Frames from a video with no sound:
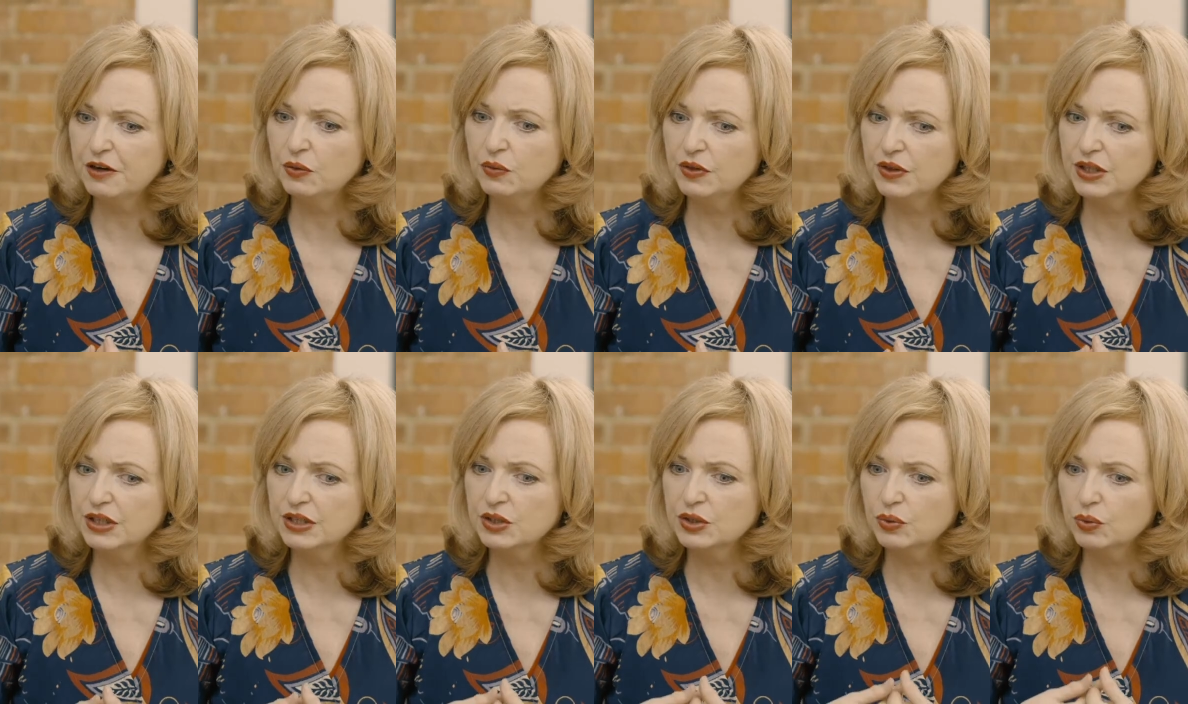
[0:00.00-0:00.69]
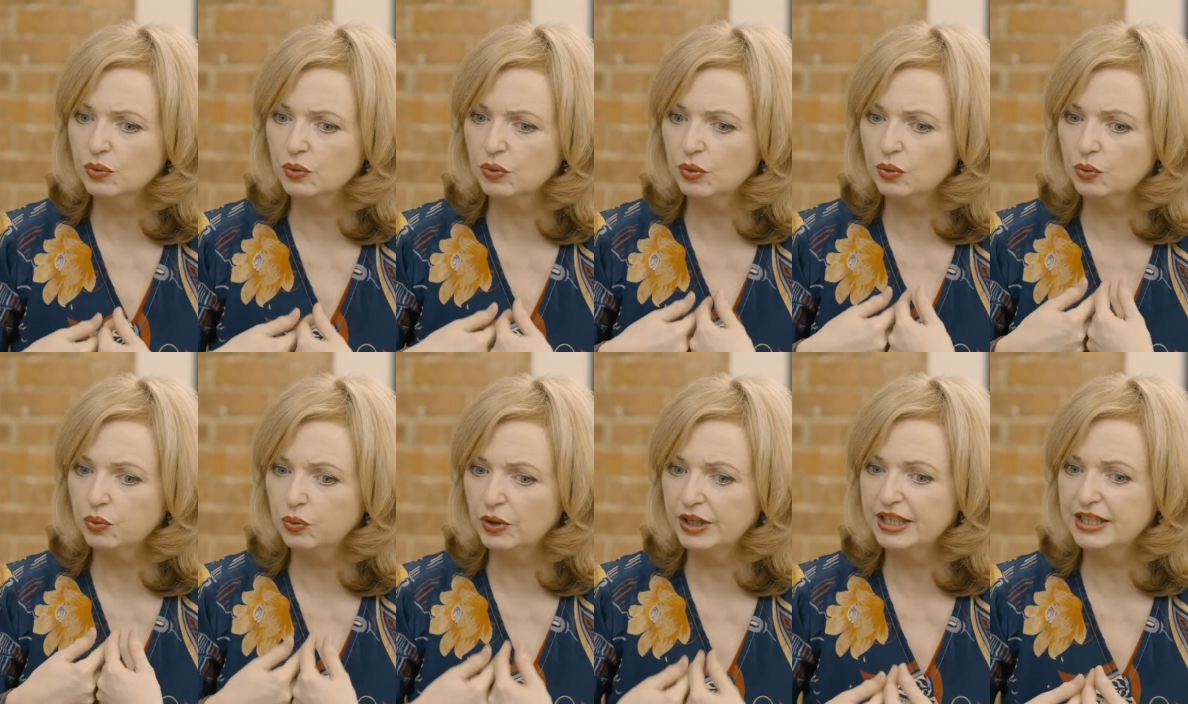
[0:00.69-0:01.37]
found that
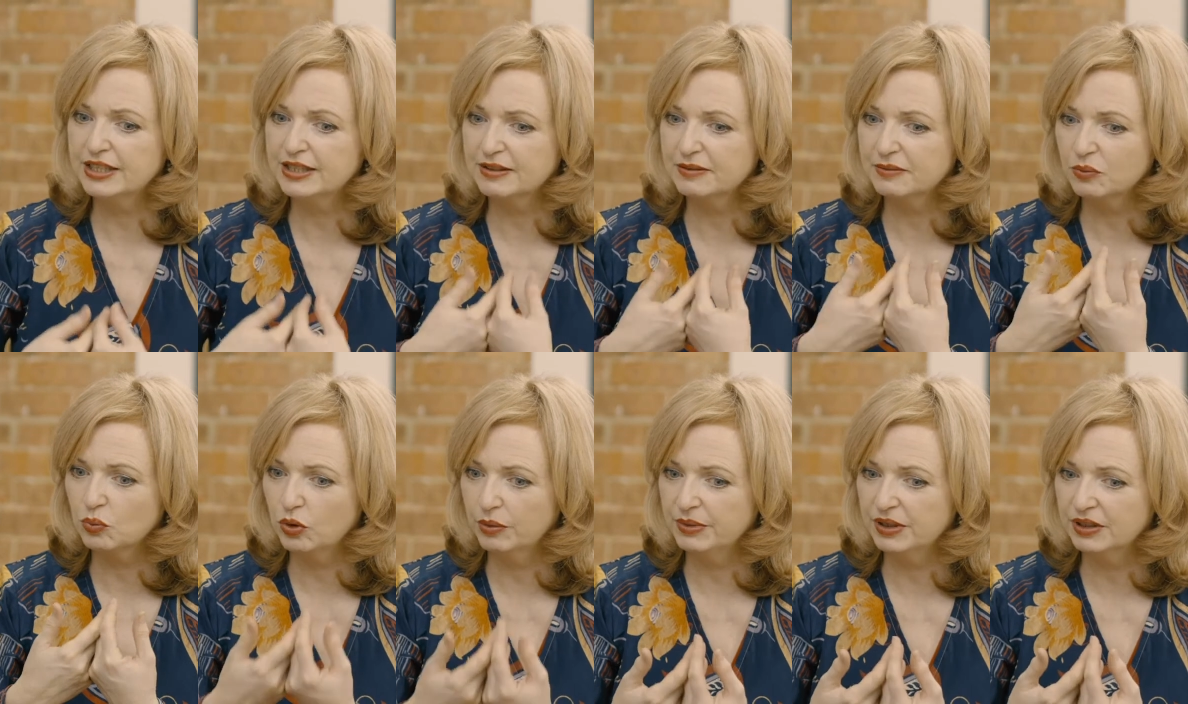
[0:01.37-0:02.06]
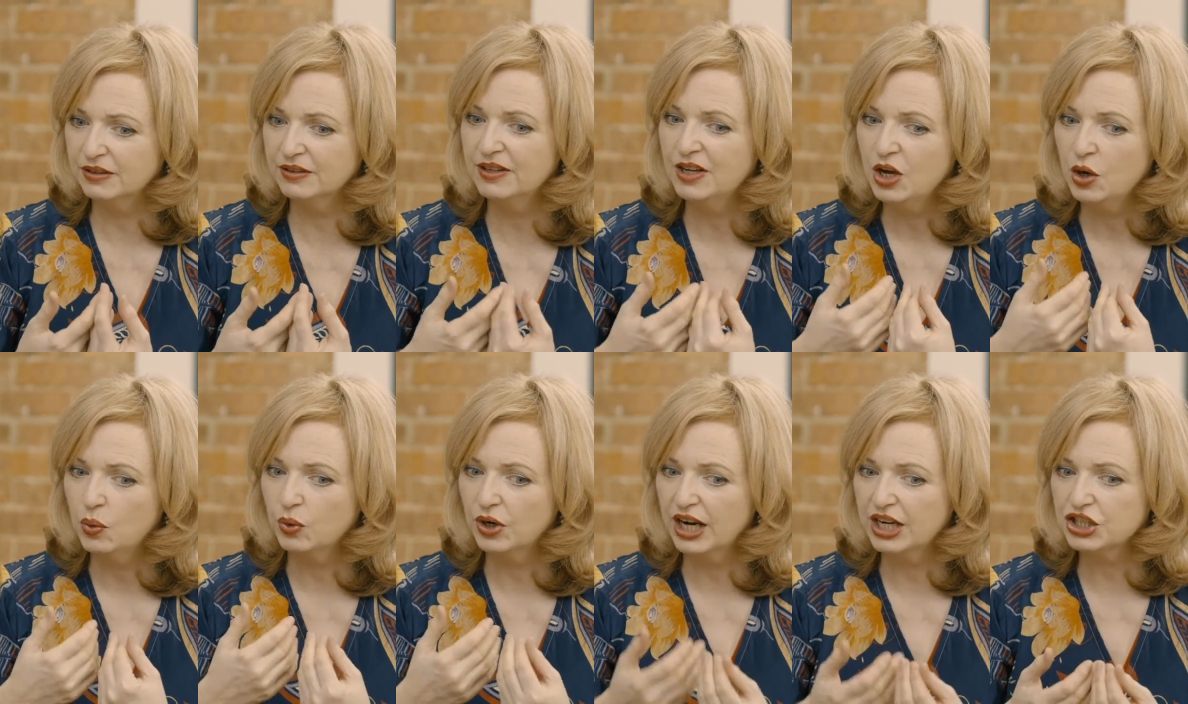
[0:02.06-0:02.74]
white women
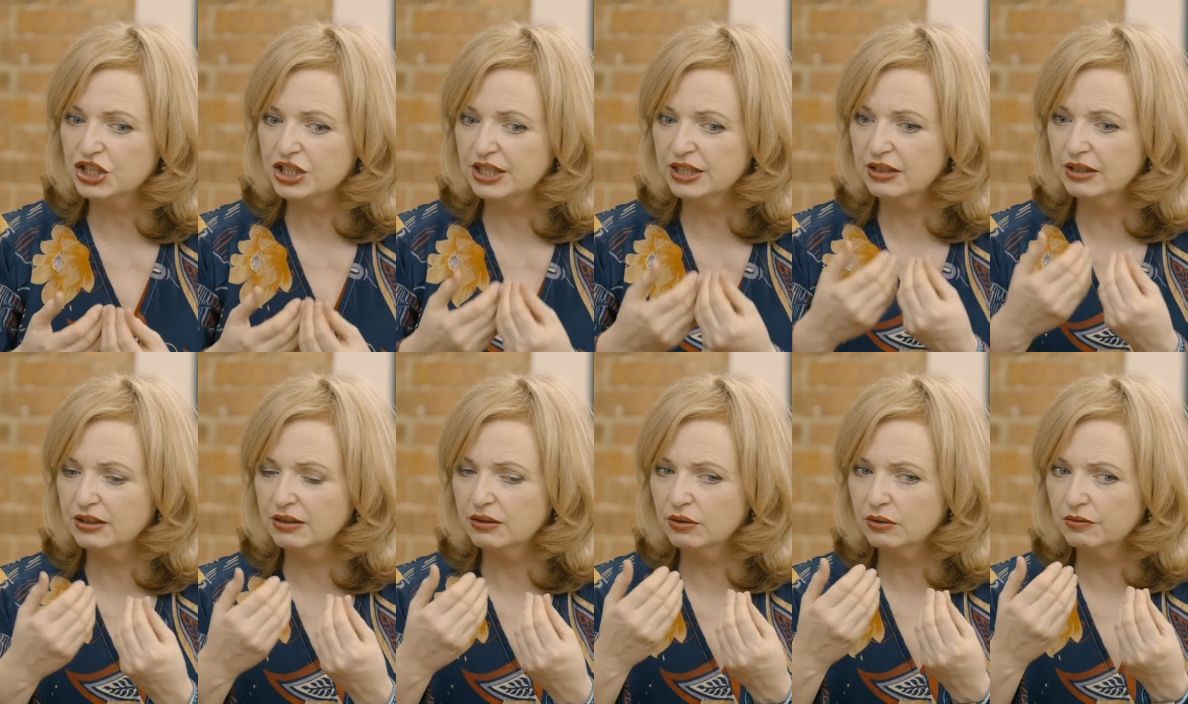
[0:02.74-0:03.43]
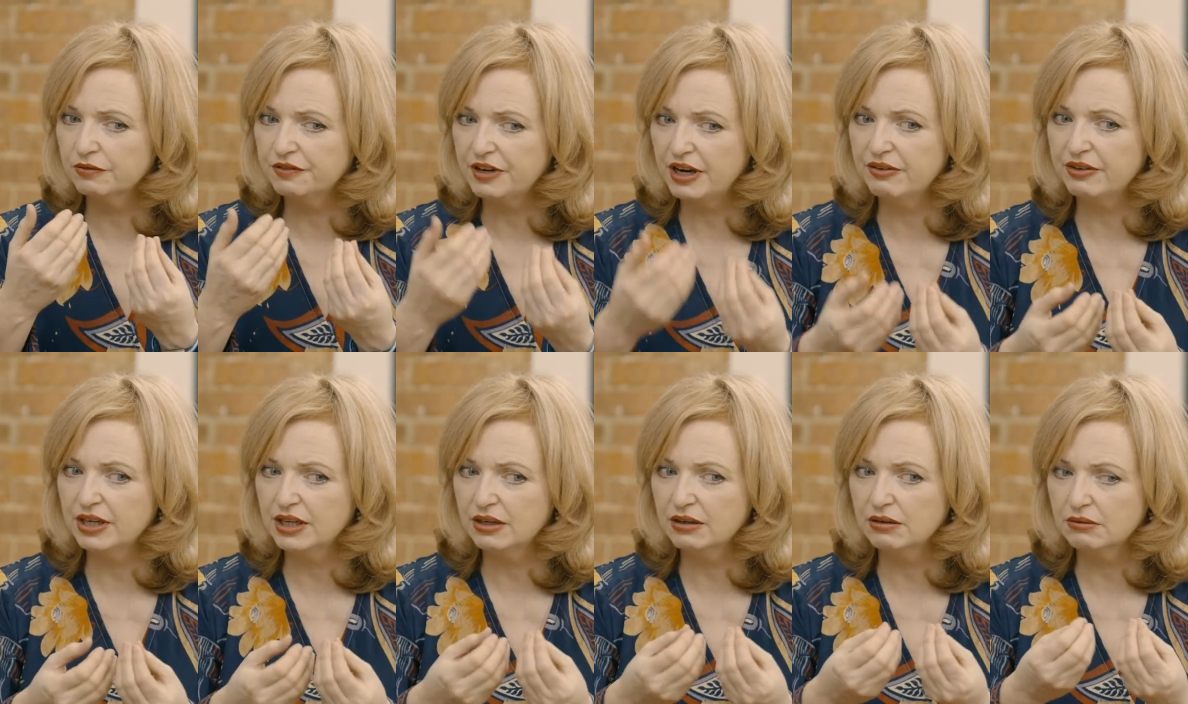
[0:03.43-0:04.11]
were actually
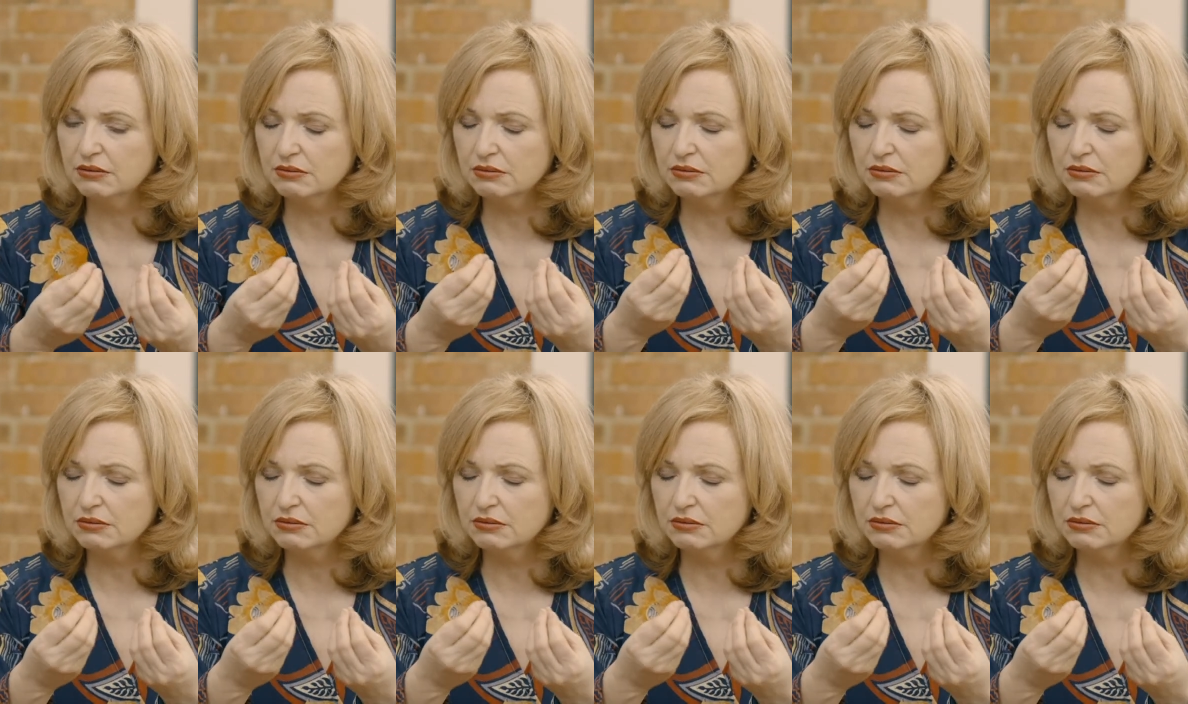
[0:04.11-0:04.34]
very